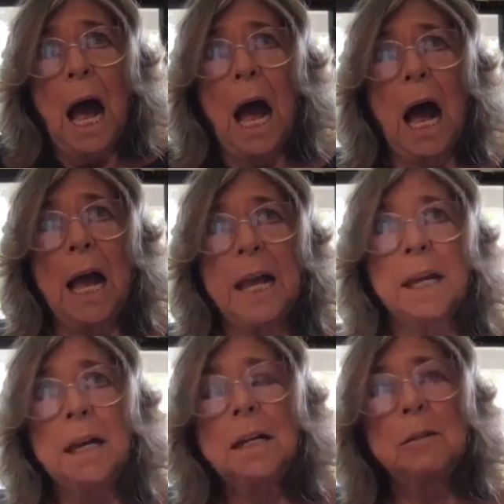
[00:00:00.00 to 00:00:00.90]

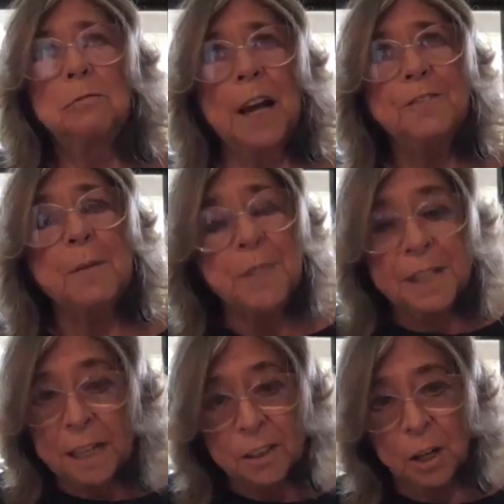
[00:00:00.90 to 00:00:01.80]
I, right from the
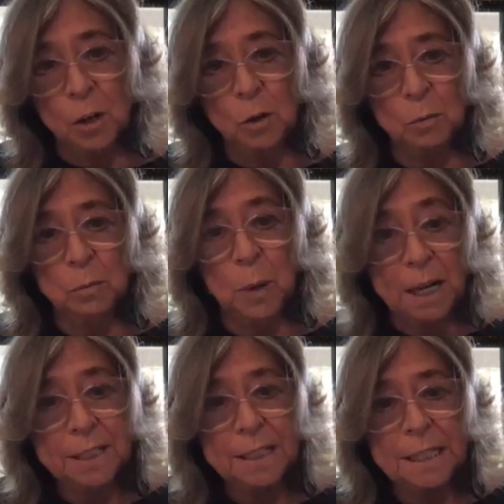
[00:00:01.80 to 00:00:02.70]
get-go,
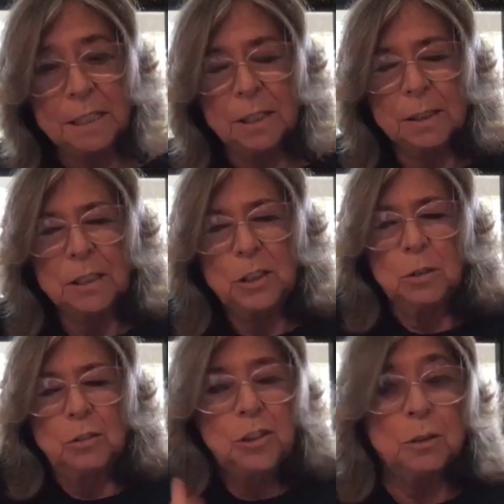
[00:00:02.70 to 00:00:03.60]
wanted to
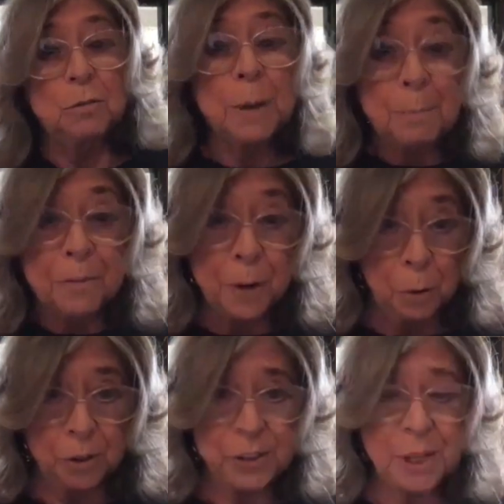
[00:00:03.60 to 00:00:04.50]
grip
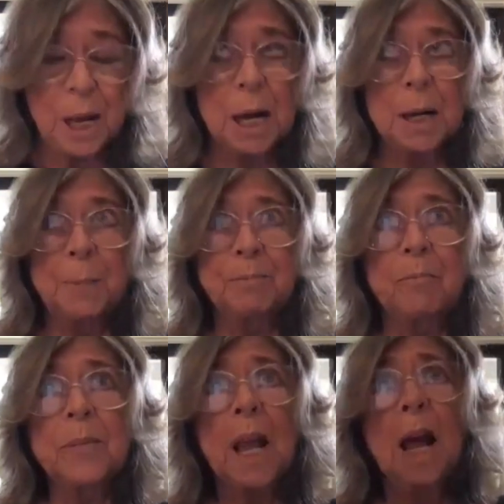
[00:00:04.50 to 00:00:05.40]
folks.
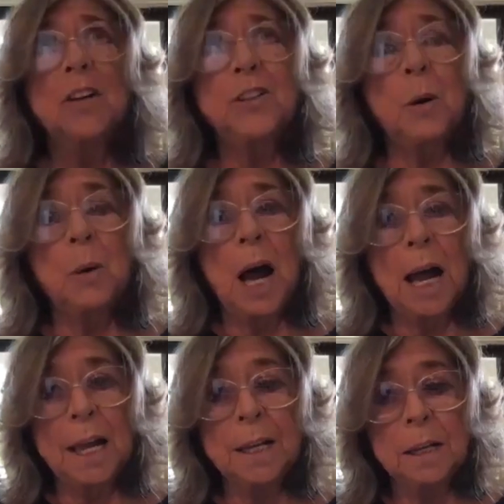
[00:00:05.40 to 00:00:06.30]
So
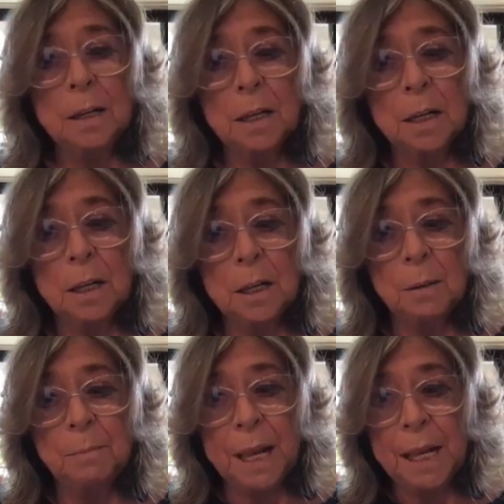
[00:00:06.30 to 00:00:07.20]
I
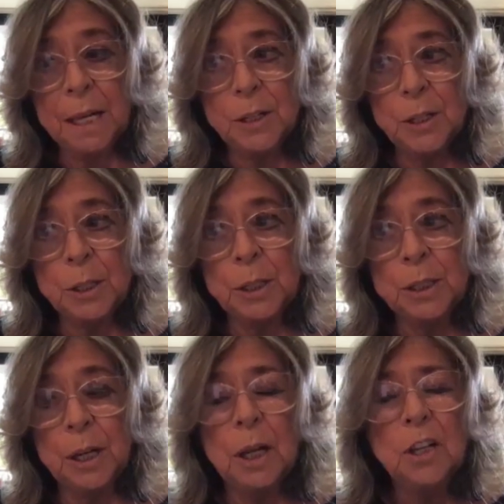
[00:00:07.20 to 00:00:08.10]
made her,
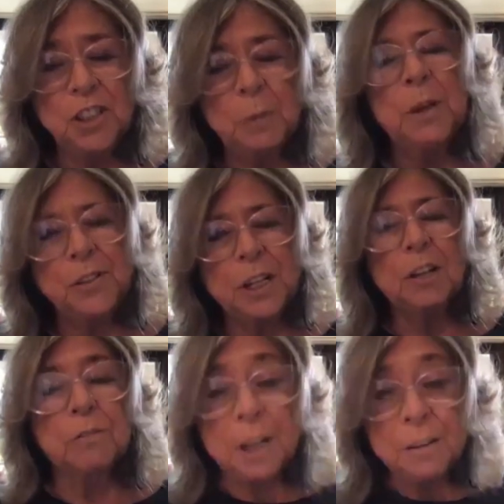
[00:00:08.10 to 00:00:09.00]
she was
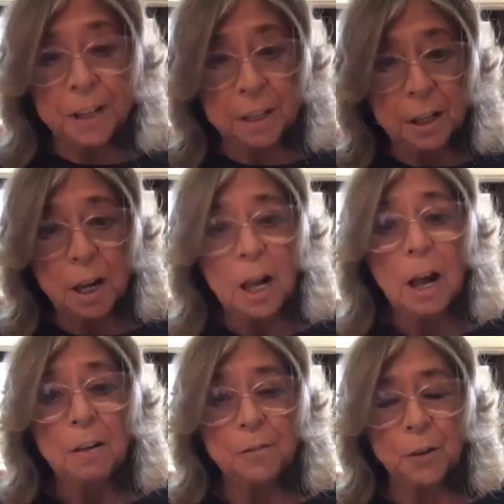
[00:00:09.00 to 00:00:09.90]
grieving
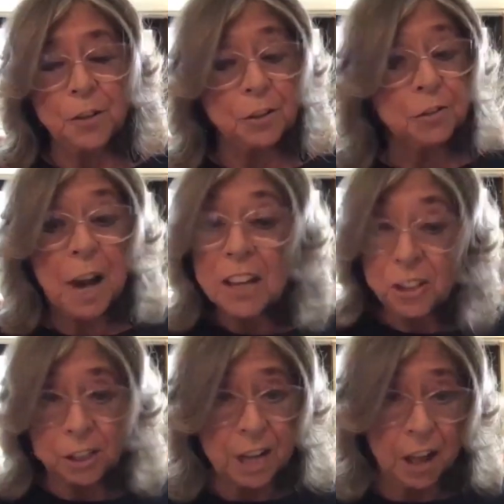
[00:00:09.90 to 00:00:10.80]
for the
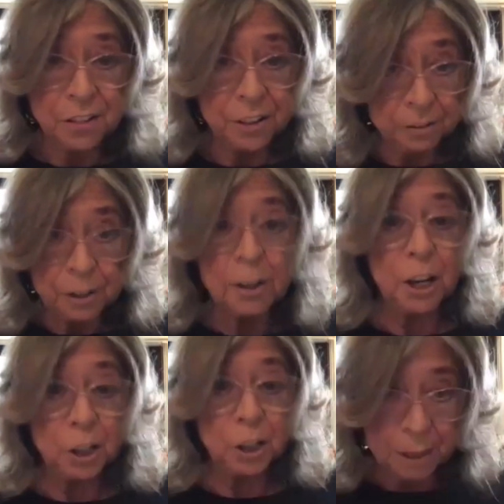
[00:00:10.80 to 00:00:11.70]
tragic death of her
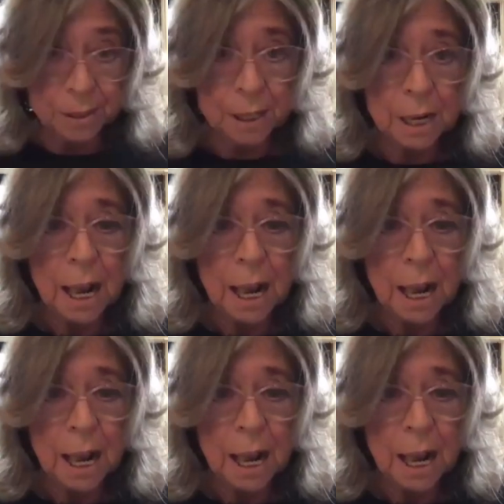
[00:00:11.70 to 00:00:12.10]
husband.